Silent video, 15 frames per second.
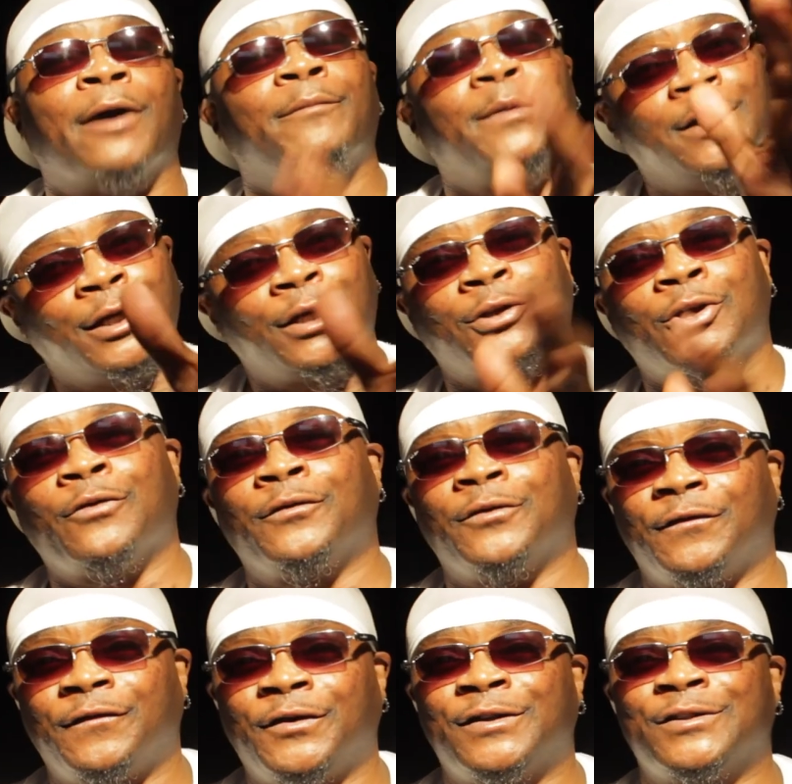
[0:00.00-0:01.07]
I've been looking over the
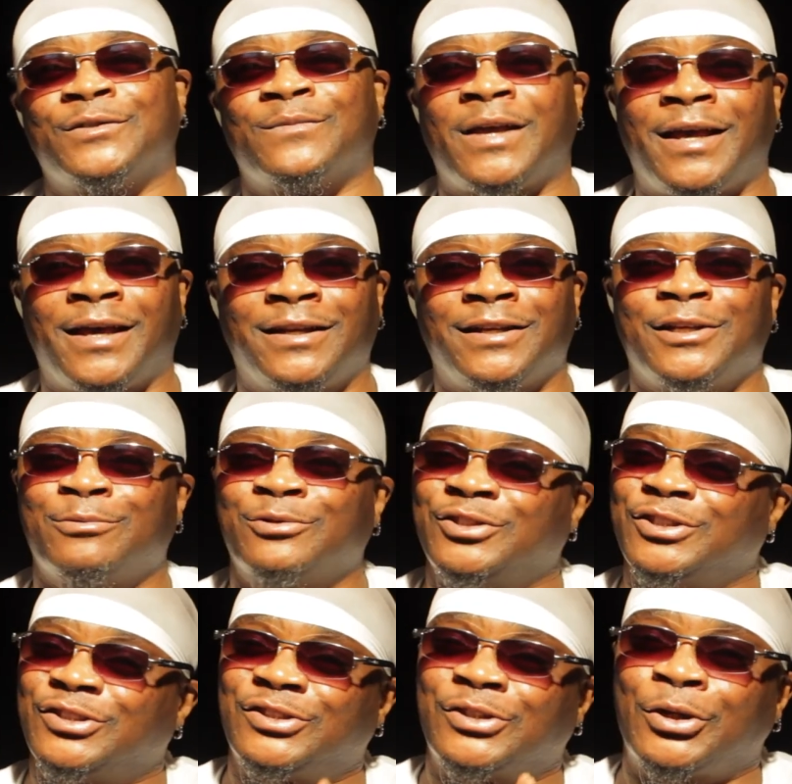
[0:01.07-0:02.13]
footage, man, and it was
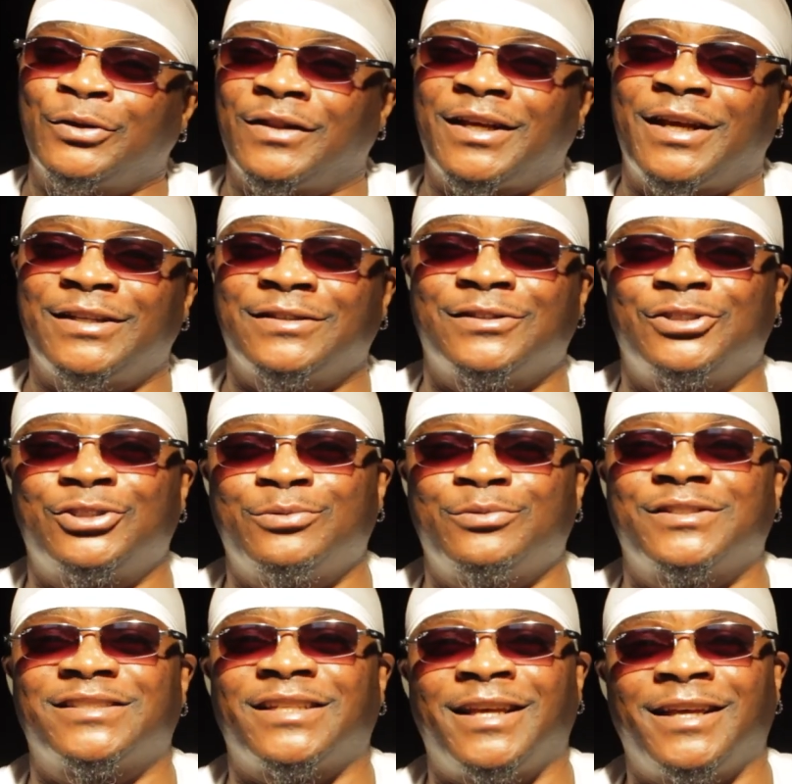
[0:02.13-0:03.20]
just certain things that you were
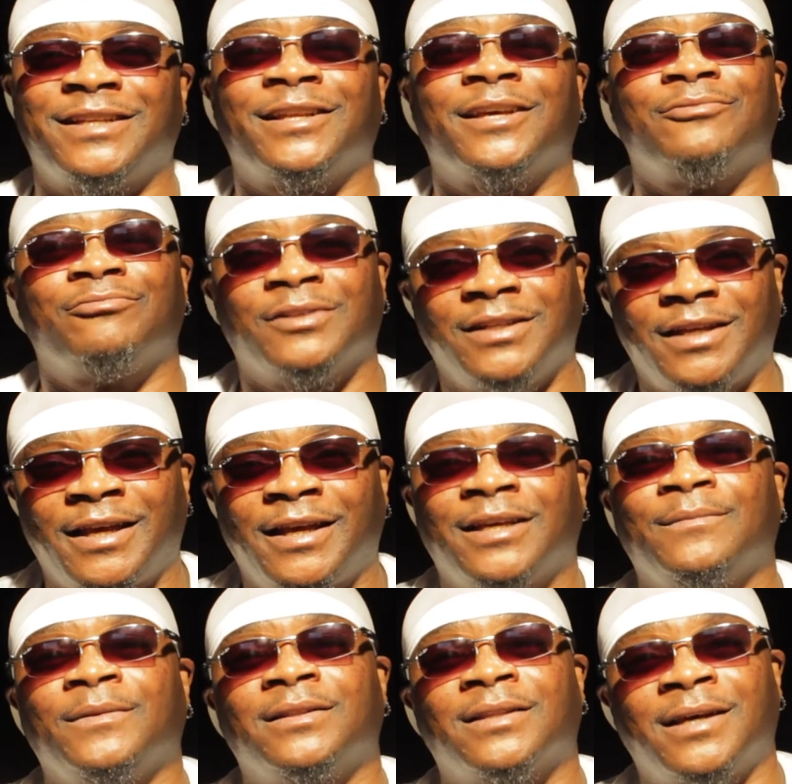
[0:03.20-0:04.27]
saying that really
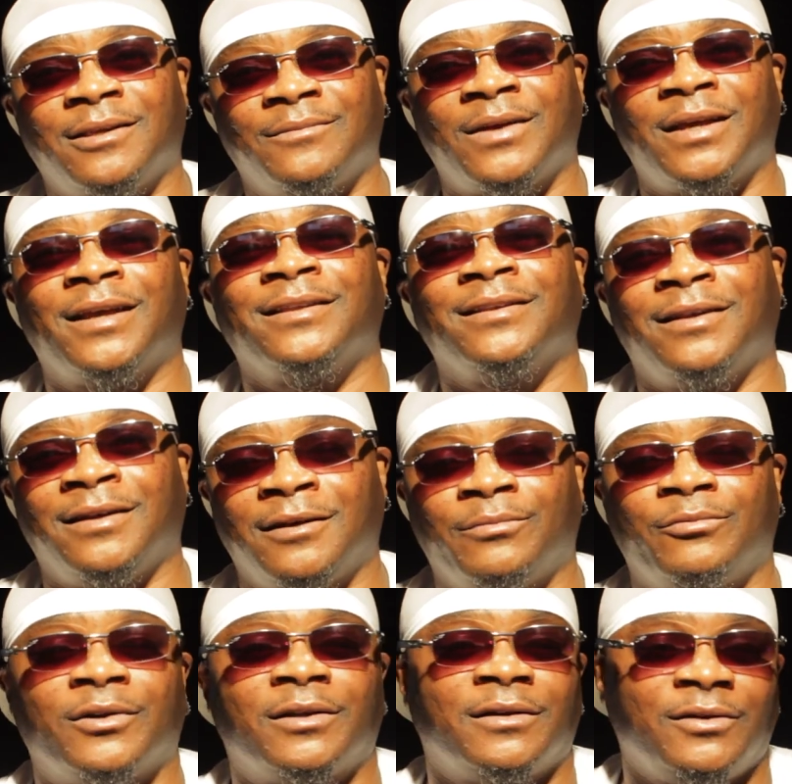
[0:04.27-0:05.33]
had me like, man, yeah,
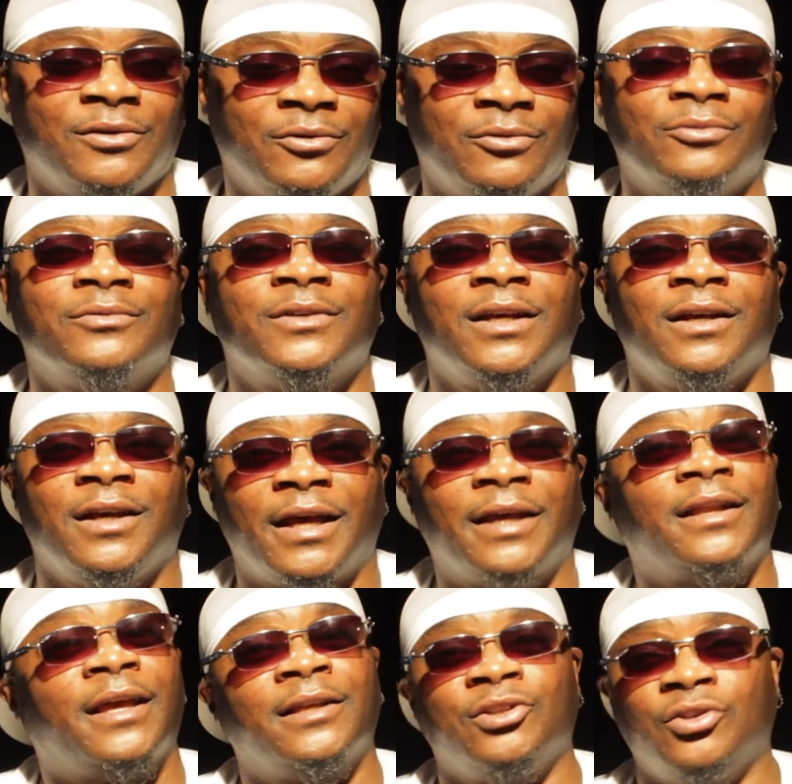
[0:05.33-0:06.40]
brother, you,
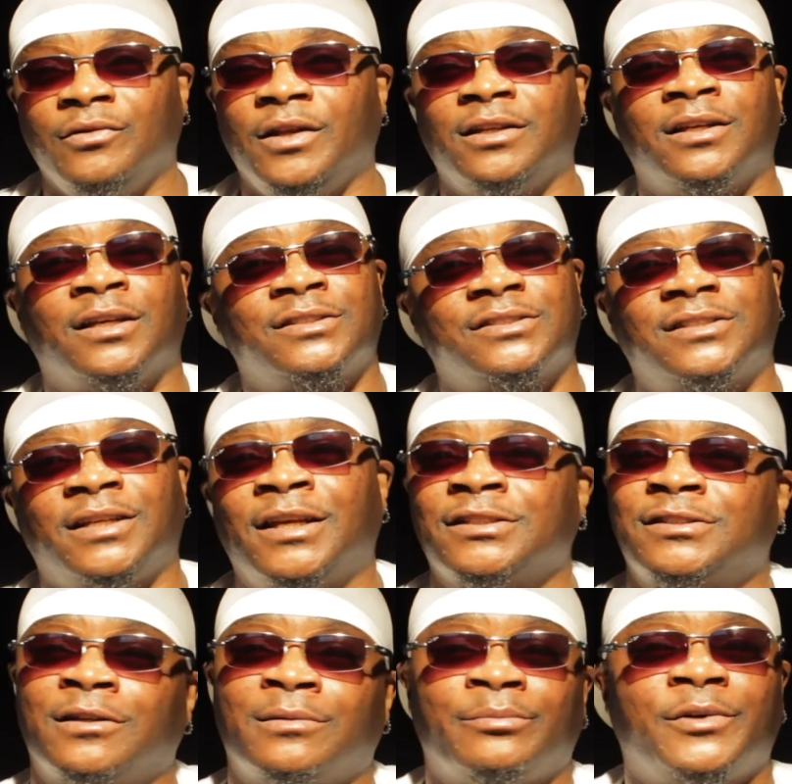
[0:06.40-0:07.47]
and, and you need to understand
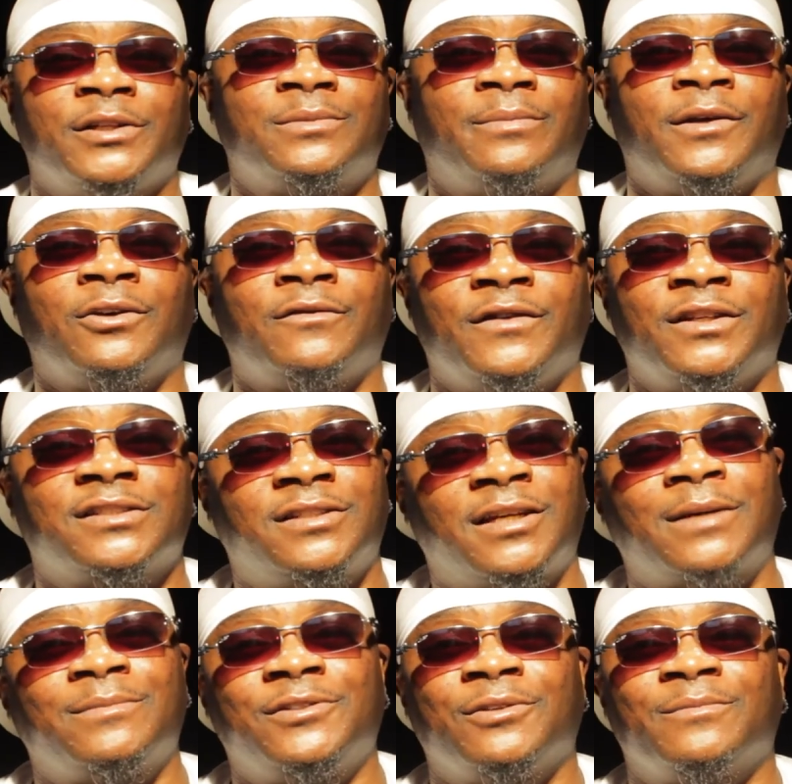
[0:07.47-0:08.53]
something. Bricks Belvey is
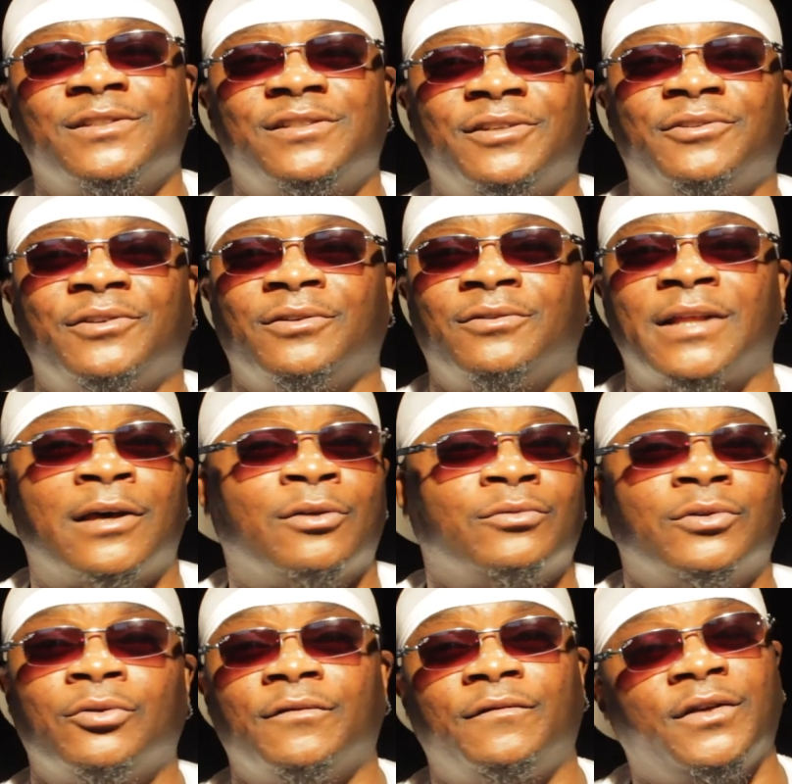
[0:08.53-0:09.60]
top tier material. I don't
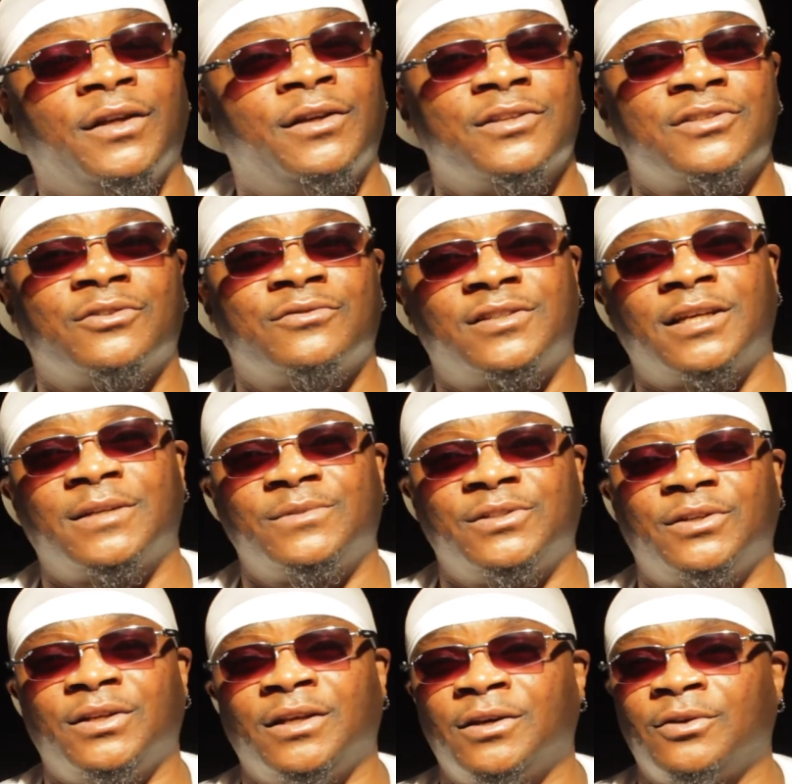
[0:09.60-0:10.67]
know if he is on top
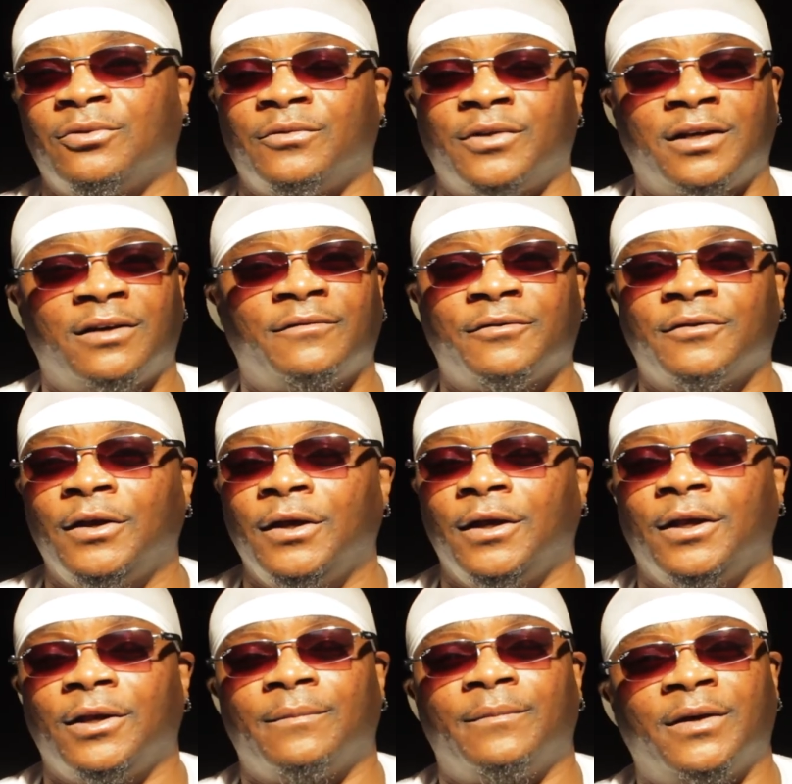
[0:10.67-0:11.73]
tier yet or whatever,
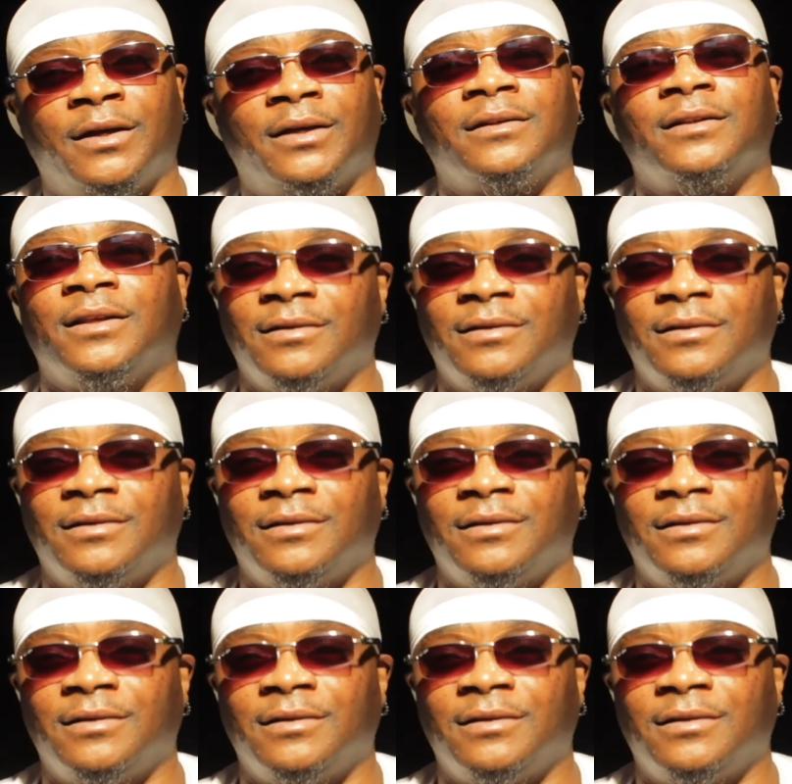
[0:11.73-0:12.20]
but